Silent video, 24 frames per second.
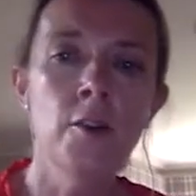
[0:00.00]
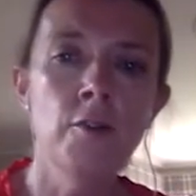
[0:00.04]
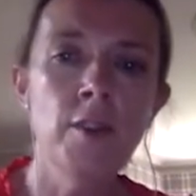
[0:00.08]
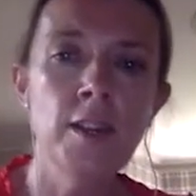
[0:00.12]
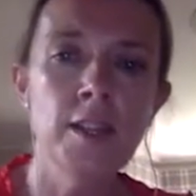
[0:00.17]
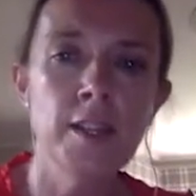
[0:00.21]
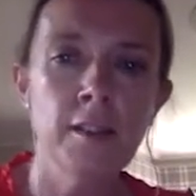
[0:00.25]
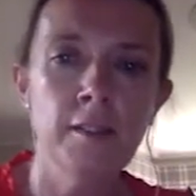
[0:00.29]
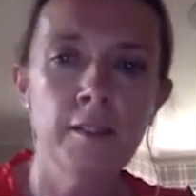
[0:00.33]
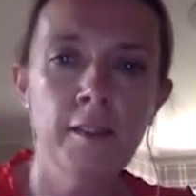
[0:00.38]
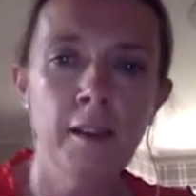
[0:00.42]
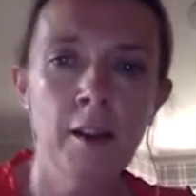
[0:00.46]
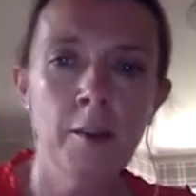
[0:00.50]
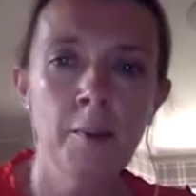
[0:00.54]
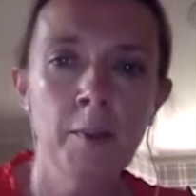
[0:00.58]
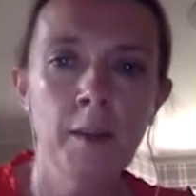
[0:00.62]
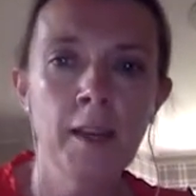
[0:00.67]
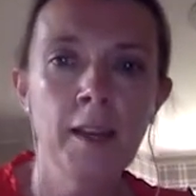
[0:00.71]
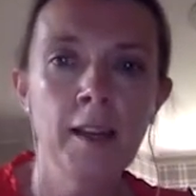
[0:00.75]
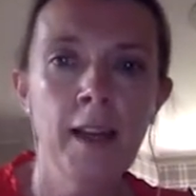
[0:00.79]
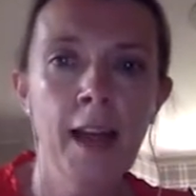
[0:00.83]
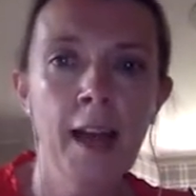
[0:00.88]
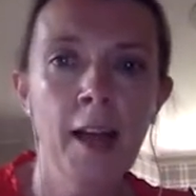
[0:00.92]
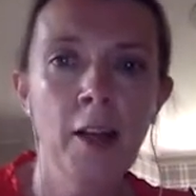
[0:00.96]
Radiotherapy
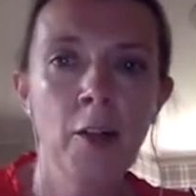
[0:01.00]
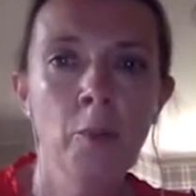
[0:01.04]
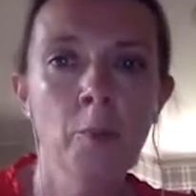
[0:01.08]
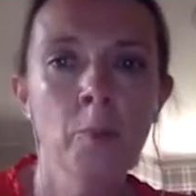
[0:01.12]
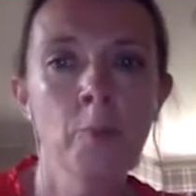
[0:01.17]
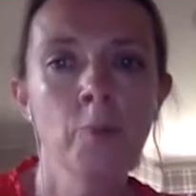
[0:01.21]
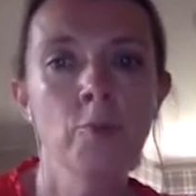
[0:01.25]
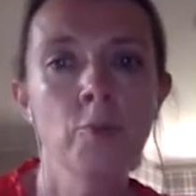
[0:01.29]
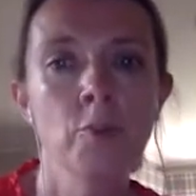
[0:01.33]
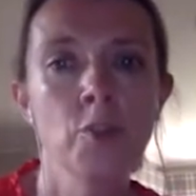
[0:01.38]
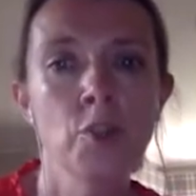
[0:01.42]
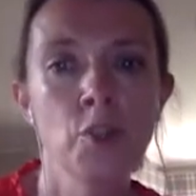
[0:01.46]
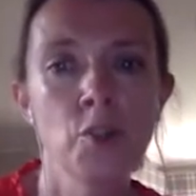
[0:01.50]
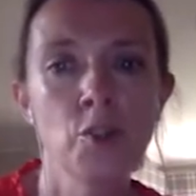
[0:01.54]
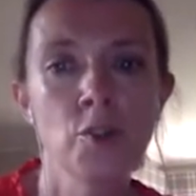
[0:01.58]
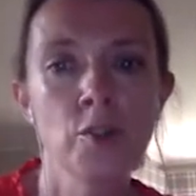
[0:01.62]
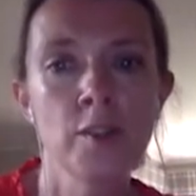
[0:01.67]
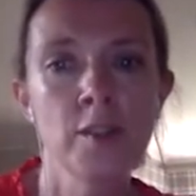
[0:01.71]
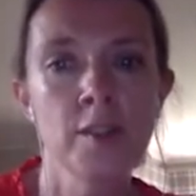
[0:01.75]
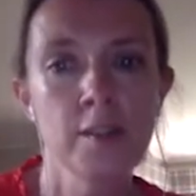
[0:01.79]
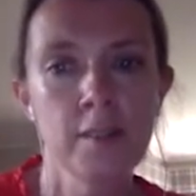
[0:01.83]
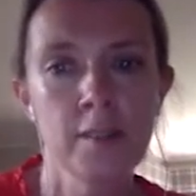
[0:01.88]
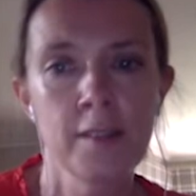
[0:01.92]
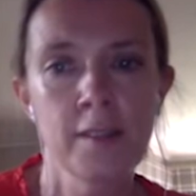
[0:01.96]
can help
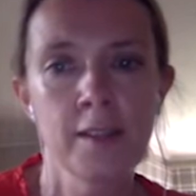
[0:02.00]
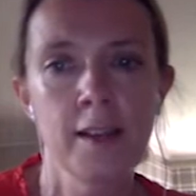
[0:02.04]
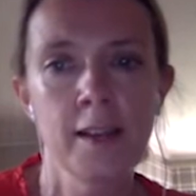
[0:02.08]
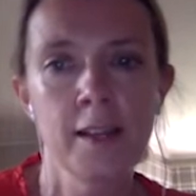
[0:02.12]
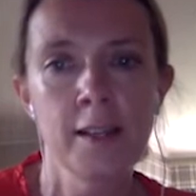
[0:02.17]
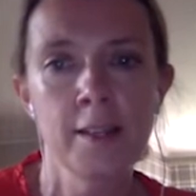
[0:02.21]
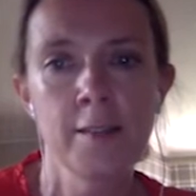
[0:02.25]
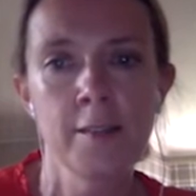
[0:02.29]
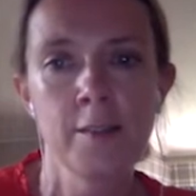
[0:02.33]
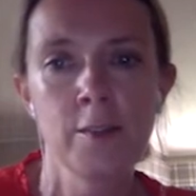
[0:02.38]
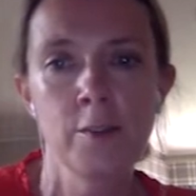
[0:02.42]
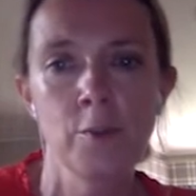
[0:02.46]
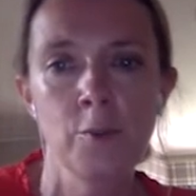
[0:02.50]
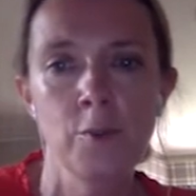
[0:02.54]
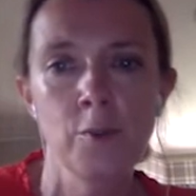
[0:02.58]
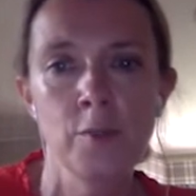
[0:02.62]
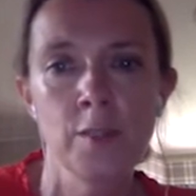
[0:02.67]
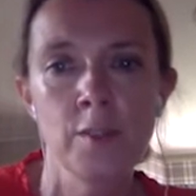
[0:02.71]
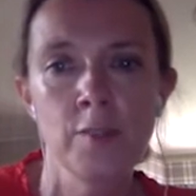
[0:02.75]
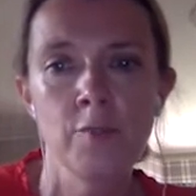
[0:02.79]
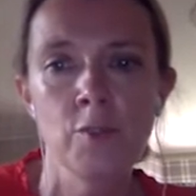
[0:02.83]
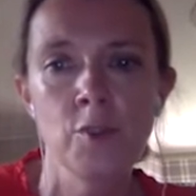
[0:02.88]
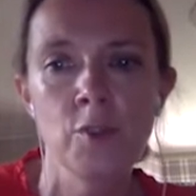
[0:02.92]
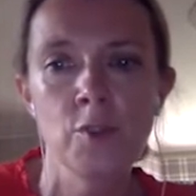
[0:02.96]
reduce the size of the
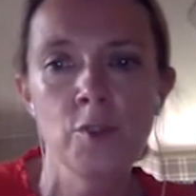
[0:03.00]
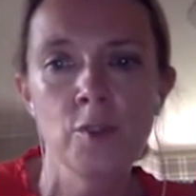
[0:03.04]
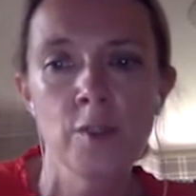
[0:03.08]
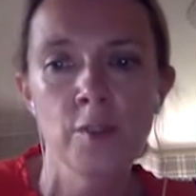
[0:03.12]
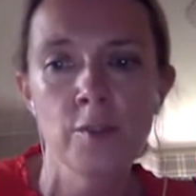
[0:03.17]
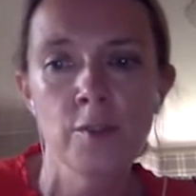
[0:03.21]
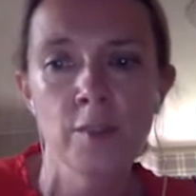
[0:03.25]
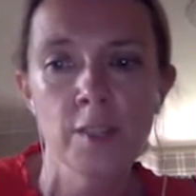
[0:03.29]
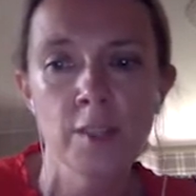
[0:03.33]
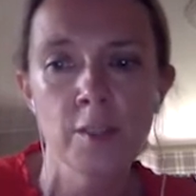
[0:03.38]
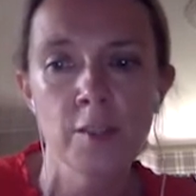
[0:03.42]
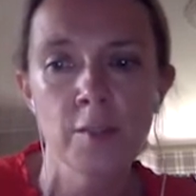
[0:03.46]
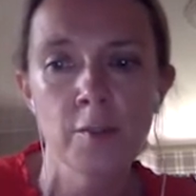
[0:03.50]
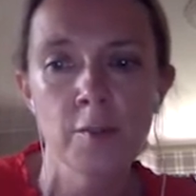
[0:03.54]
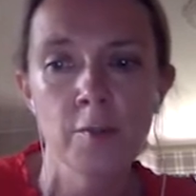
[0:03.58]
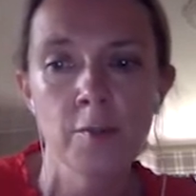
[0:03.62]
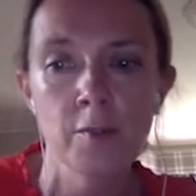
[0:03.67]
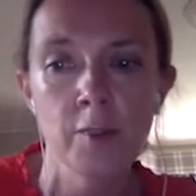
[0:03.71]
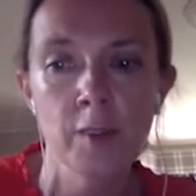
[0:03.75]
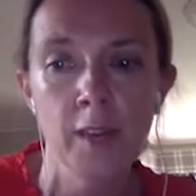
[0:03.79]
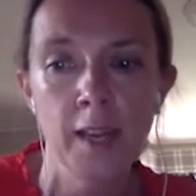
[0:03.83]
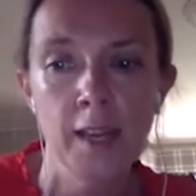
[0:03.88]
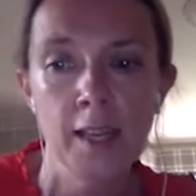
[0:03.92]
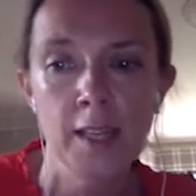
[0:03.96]
nodes and reduce the risk of them
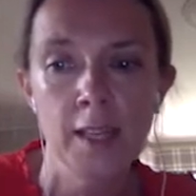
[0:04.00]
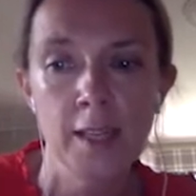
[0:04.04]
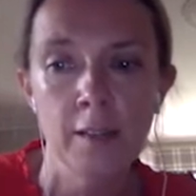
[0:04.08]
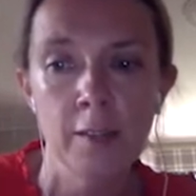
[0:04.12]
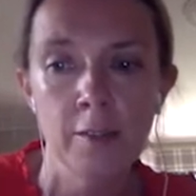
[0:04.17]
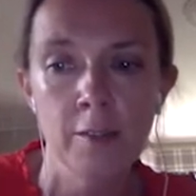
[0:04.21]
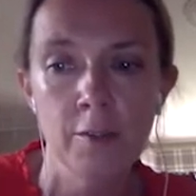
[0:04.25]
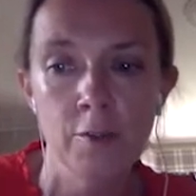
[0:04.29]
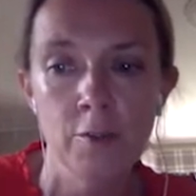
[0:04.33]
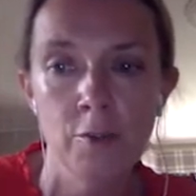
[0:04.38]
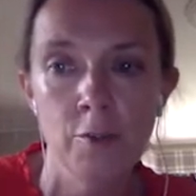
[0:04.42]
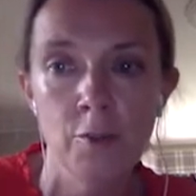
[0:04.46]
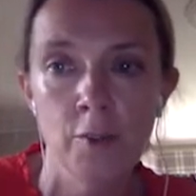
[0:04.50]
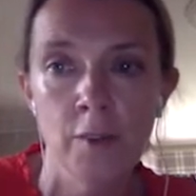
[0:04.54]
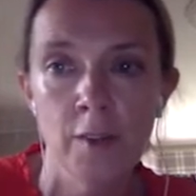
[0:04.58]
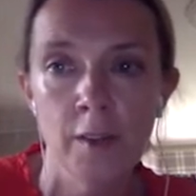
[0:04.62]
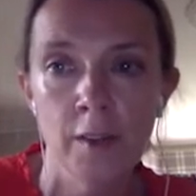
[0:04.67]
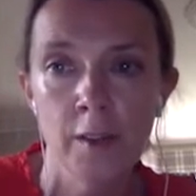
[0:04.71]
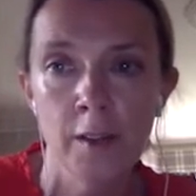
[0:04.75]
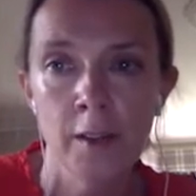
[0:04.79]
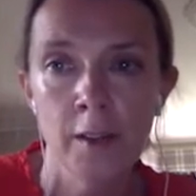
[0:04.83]
fungating through the,